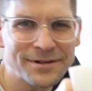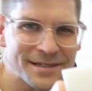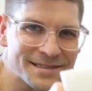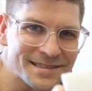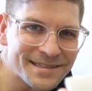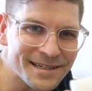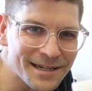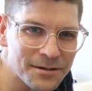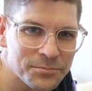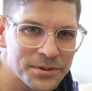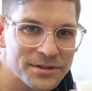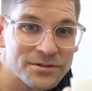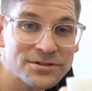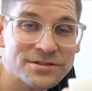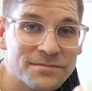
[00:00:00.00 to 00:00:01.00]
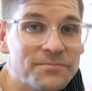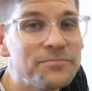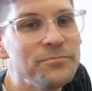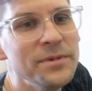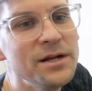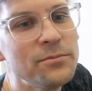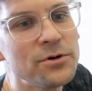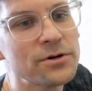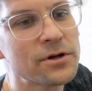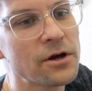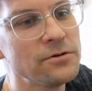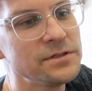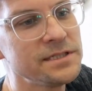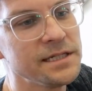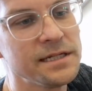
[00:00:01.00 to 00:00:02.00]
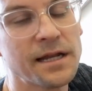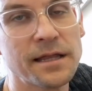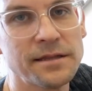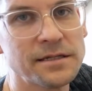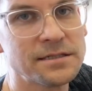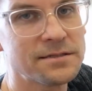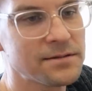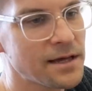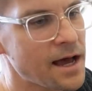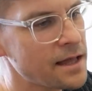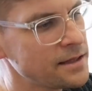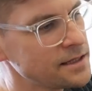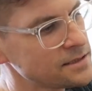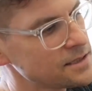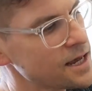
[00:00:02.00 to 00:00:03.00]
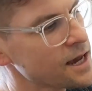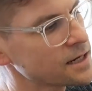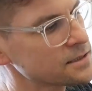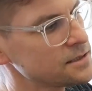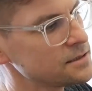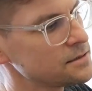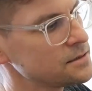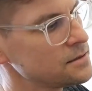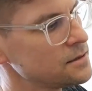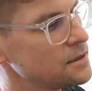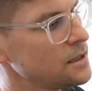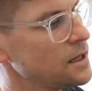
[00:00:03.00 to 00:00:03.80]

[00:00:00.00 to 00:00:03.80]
you can see it, but there's minimal ghosting on this axis.